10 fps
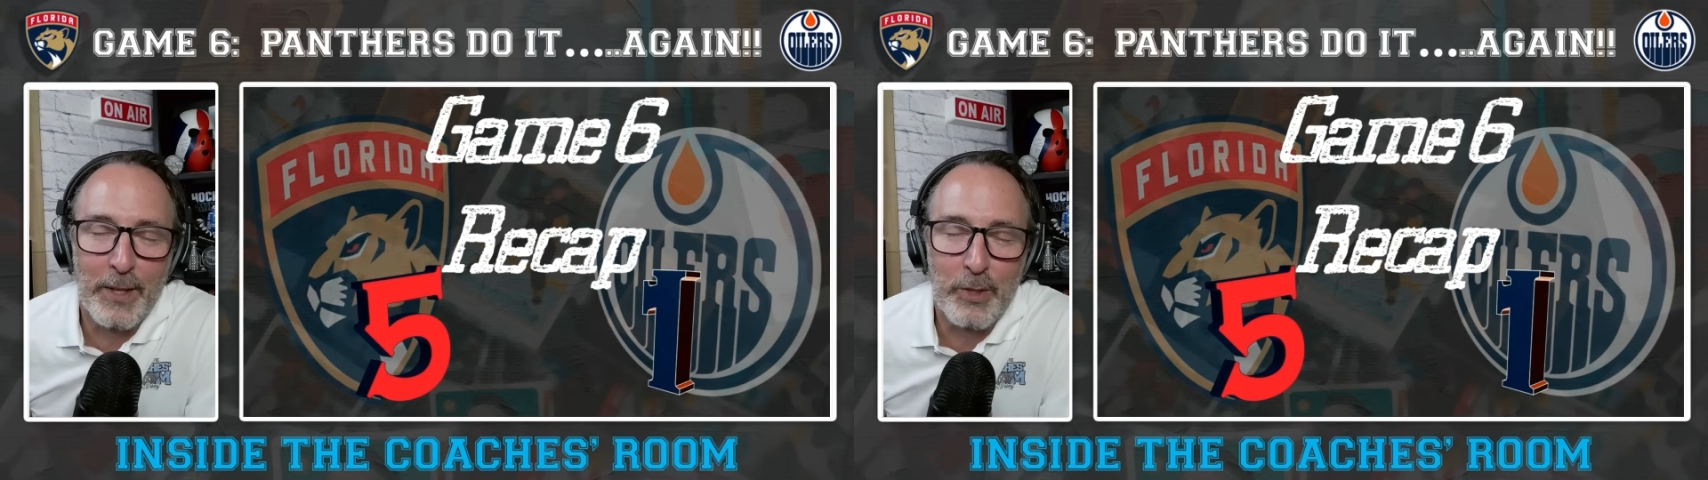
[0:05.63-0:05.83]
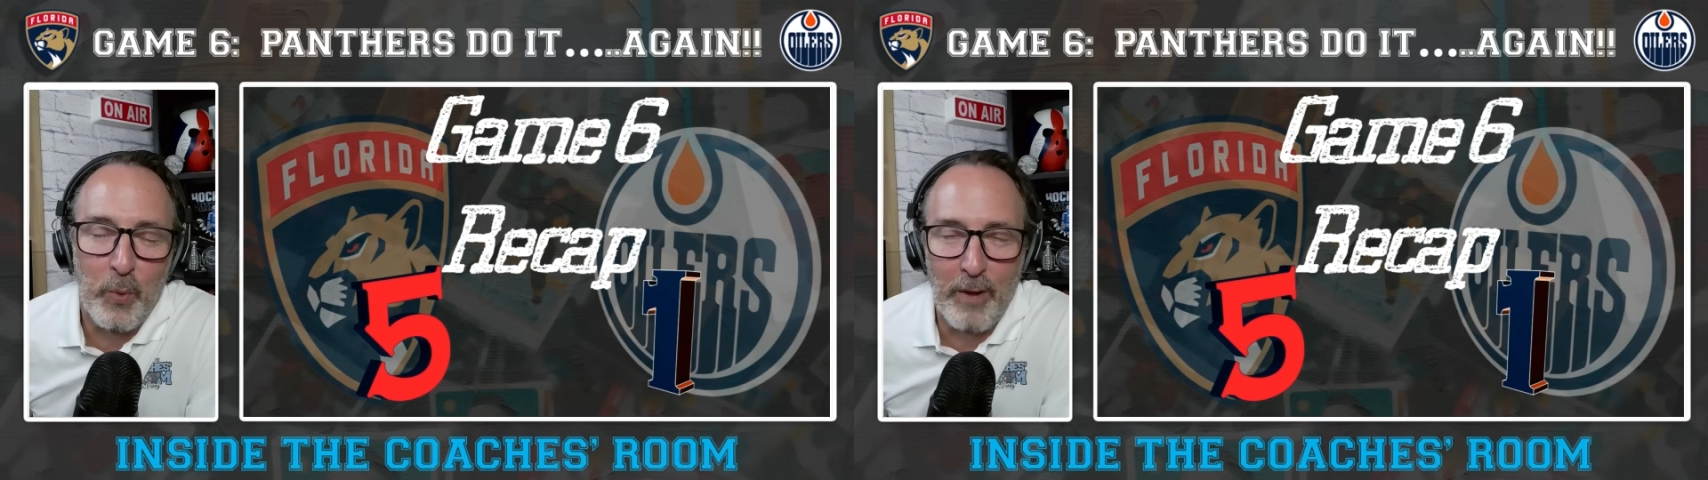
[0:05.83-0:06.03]

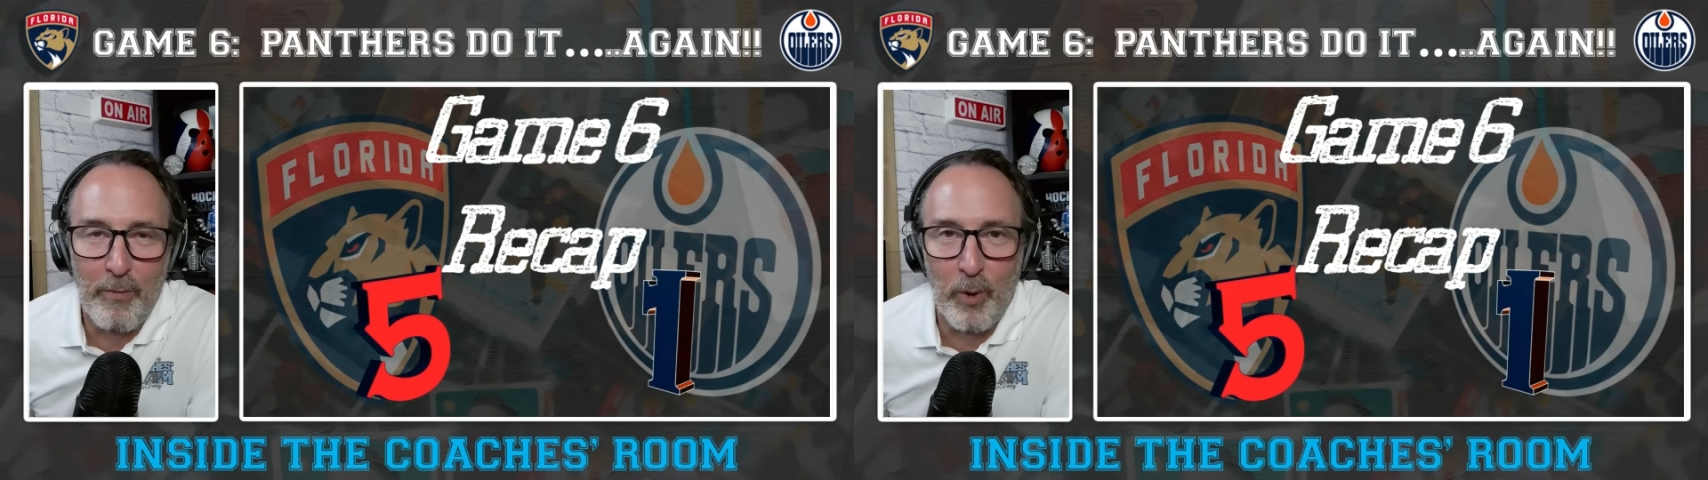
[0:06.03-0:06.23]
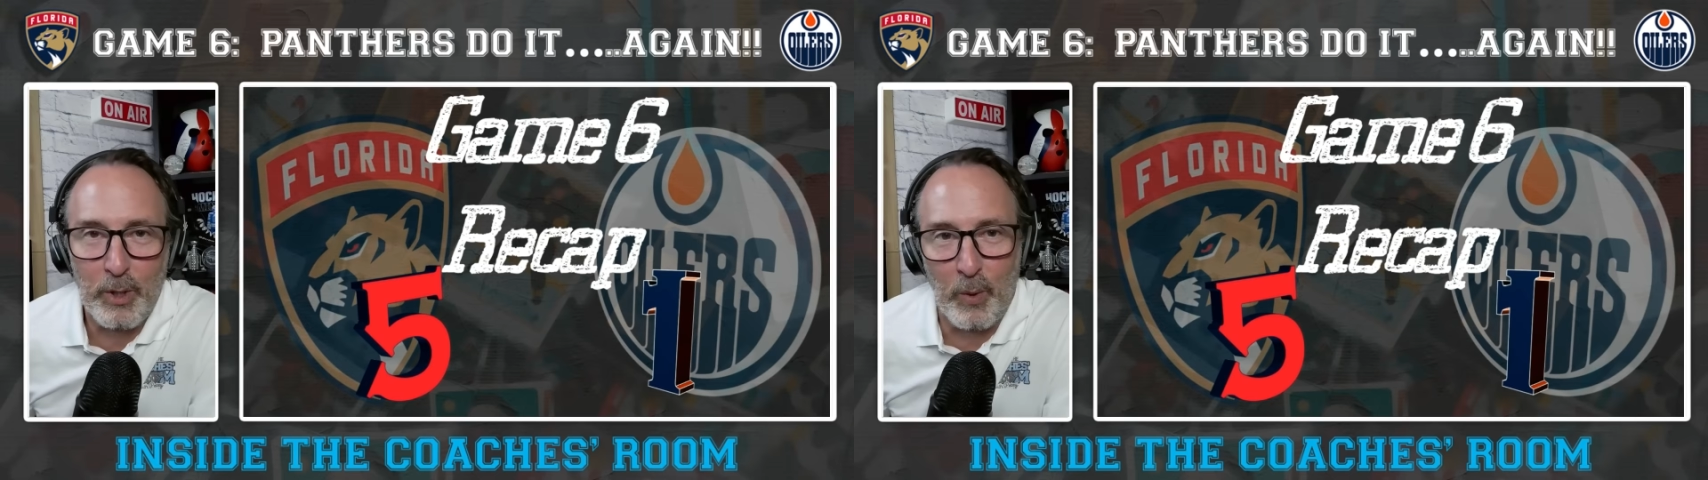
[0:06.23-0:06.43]

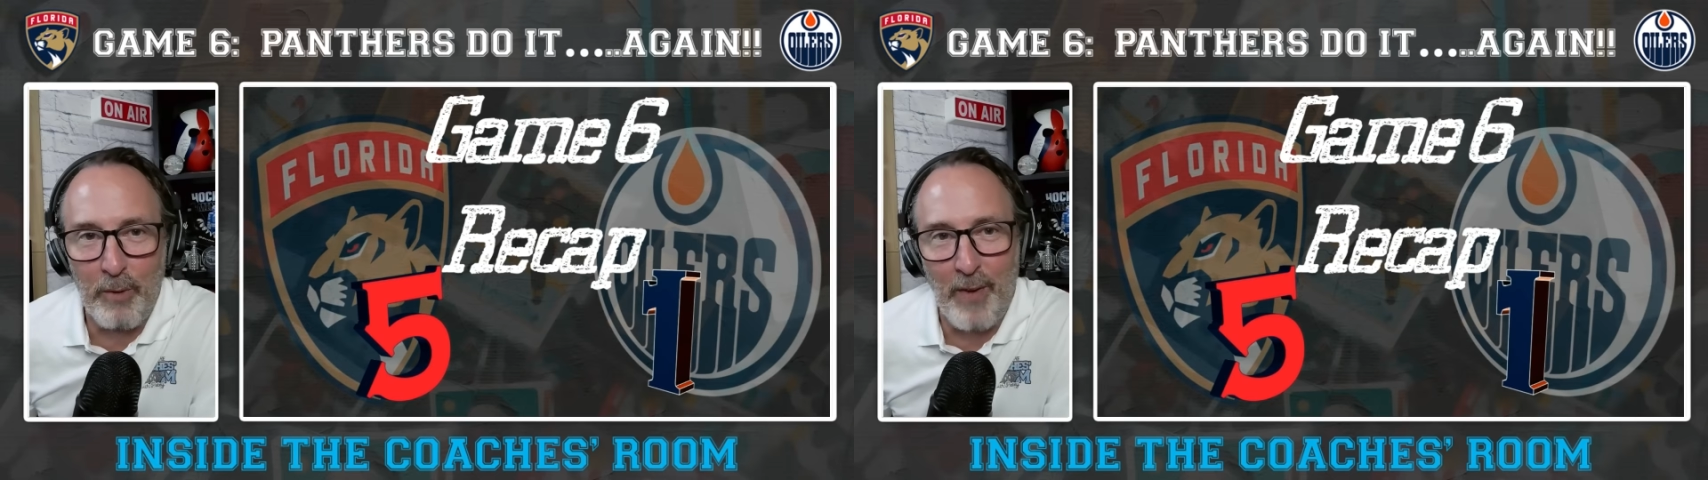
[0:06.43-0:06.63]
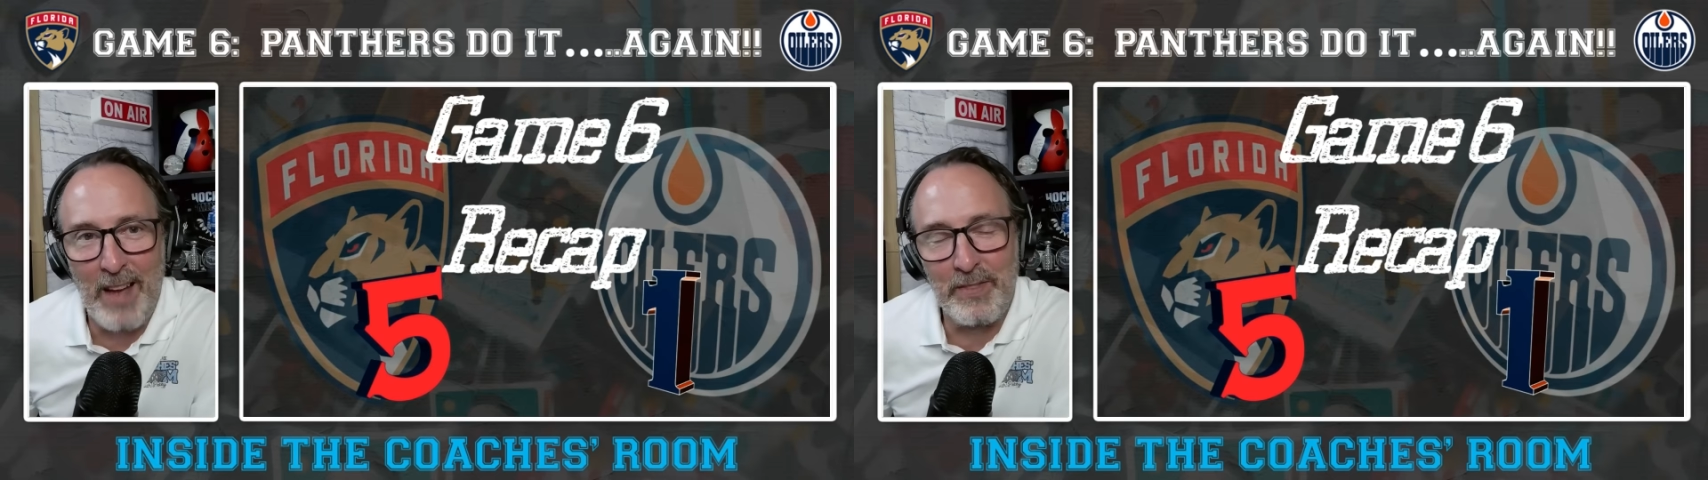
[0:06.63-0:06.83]

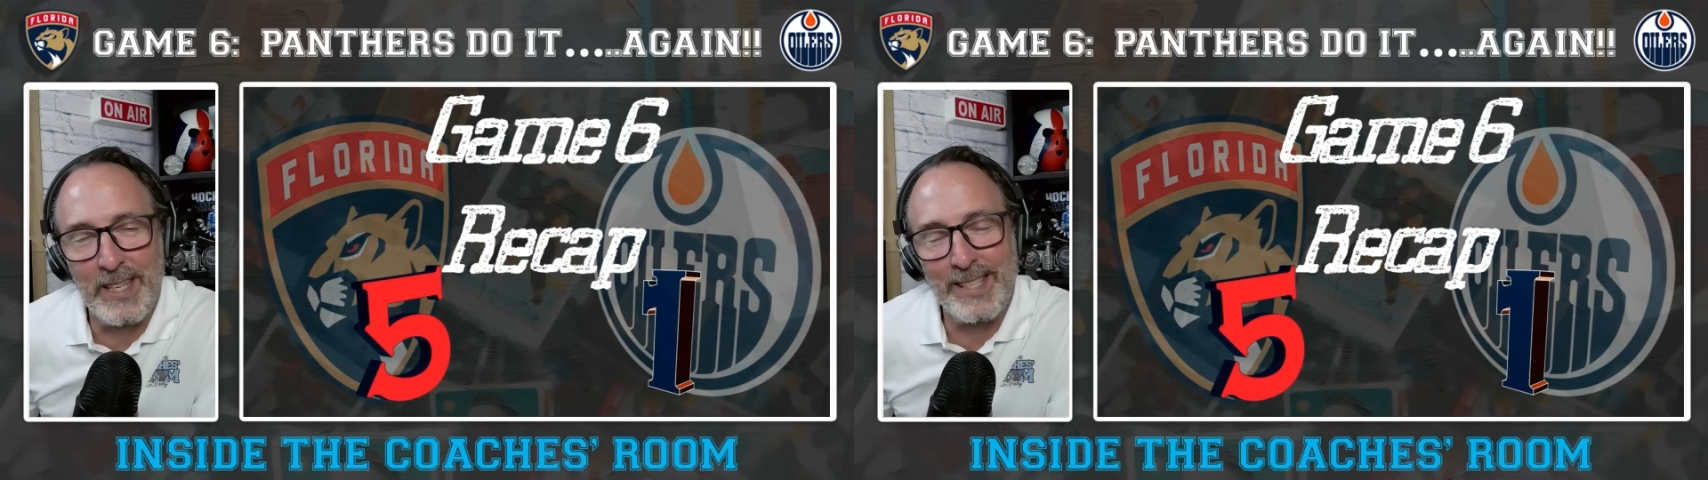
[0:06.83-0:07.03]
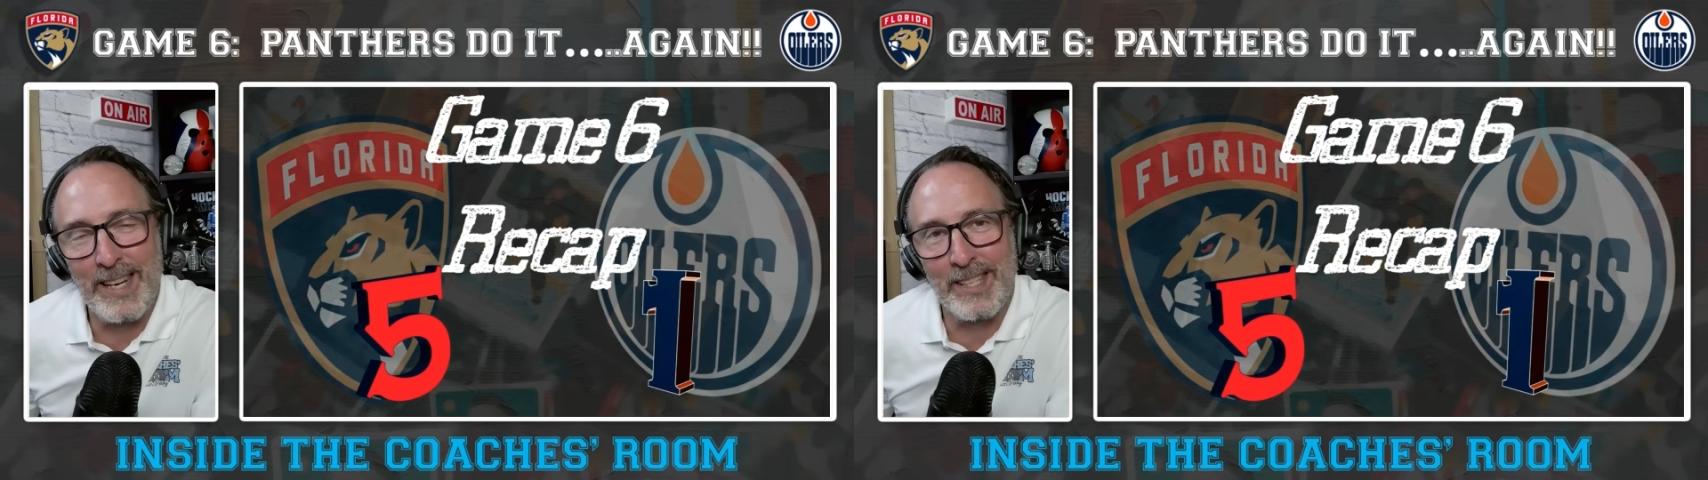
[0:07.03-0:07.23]
24-25
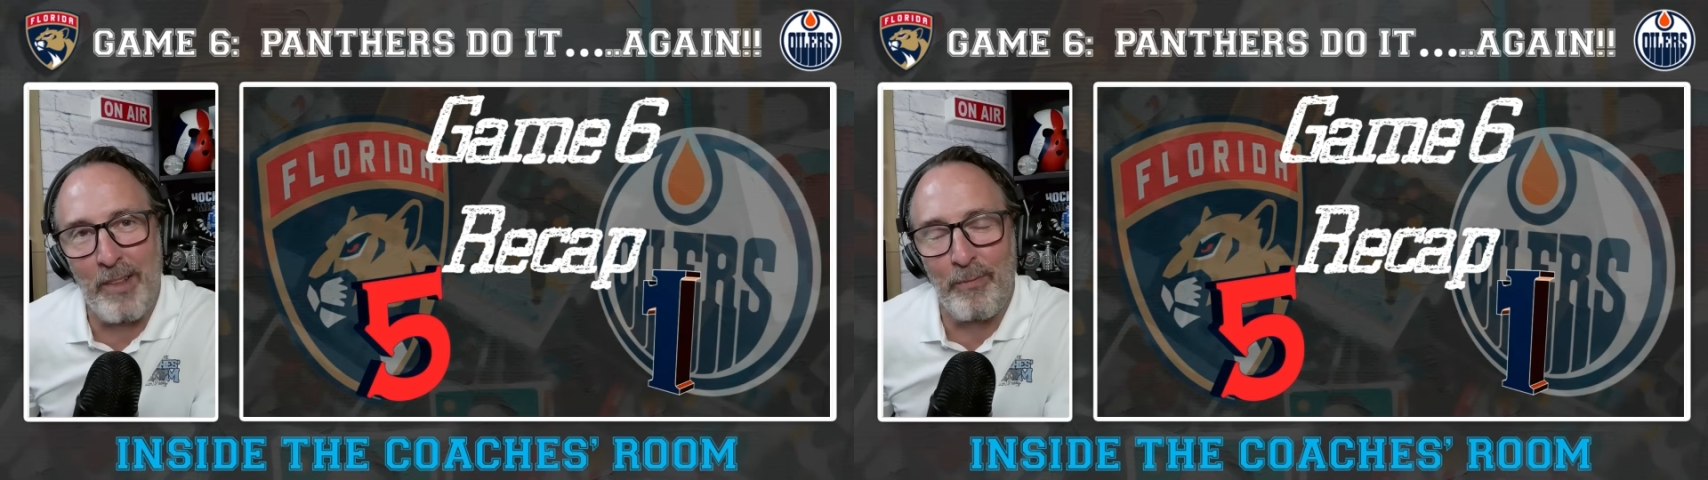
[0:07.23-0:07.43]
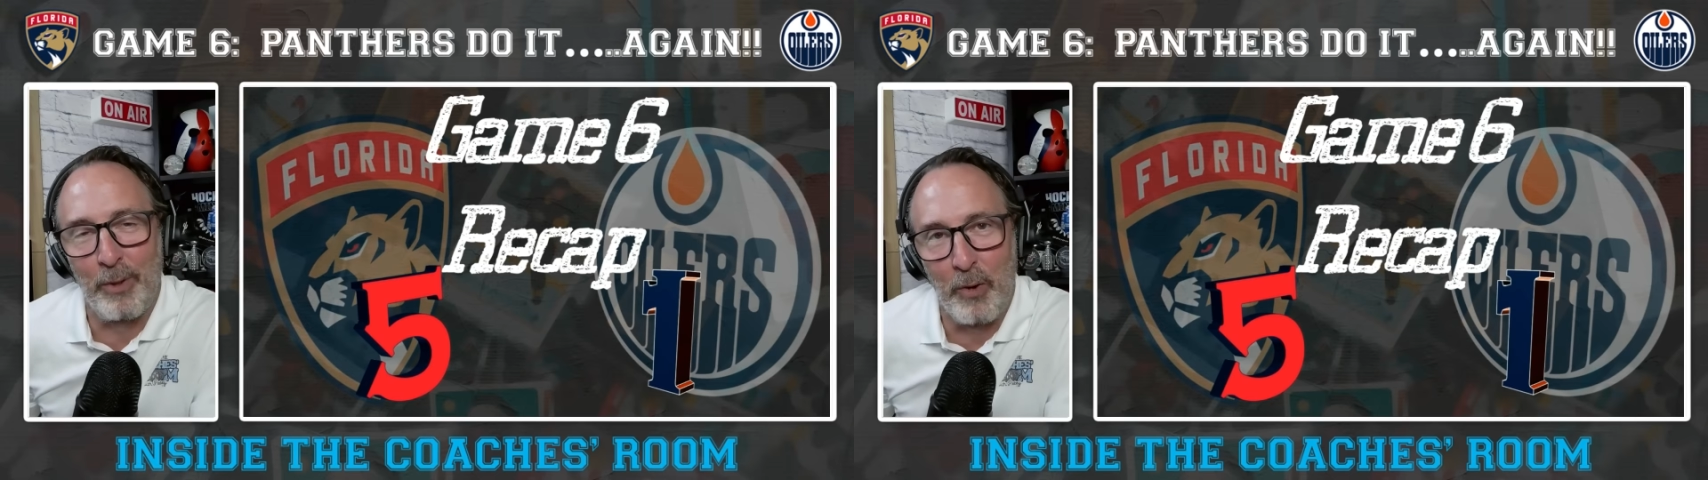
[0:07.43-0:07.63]
season as the
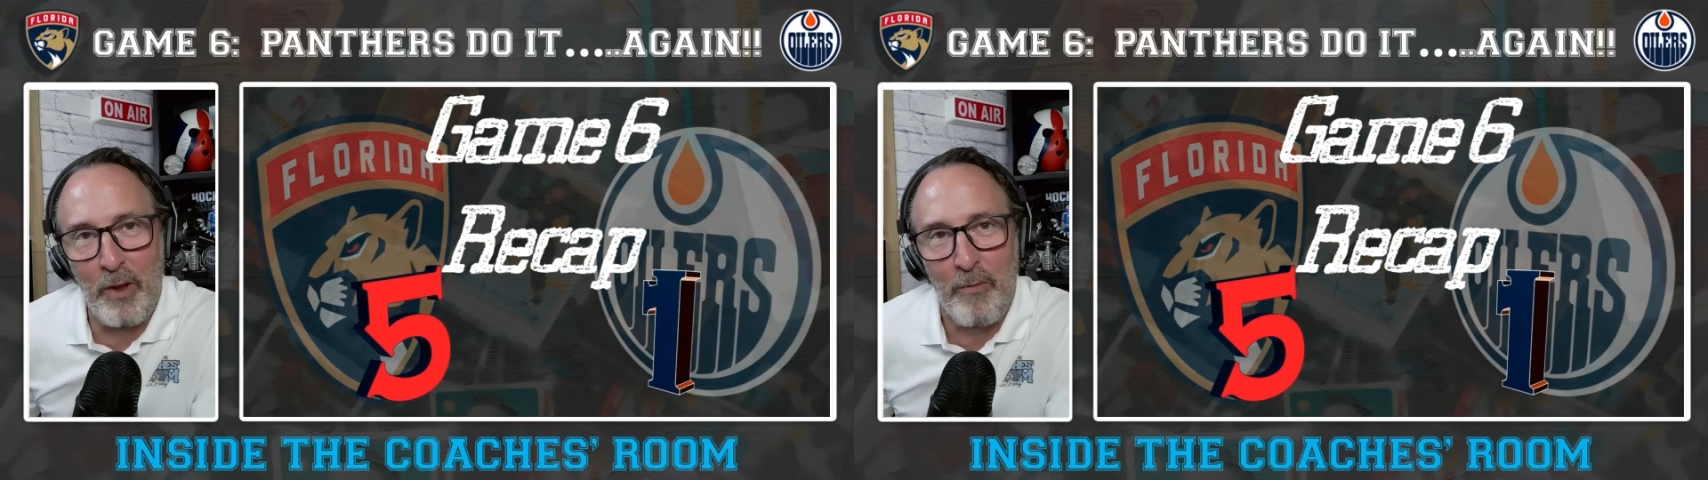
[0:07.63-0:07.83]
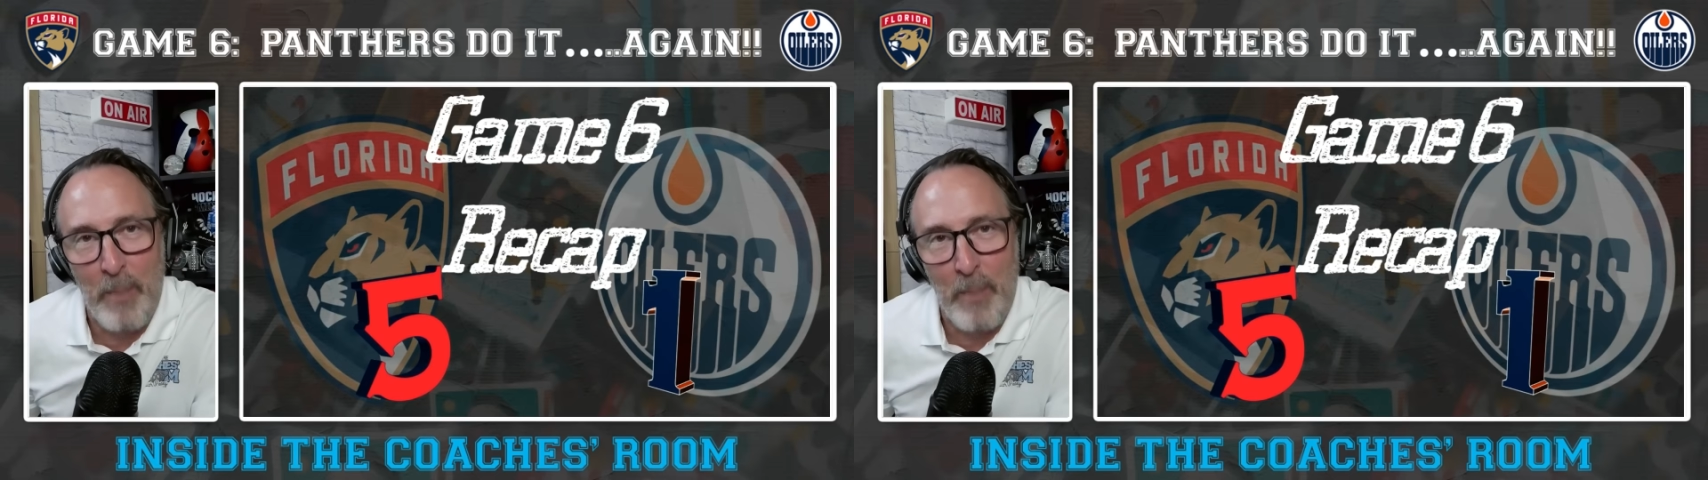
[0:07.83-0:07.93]
Florida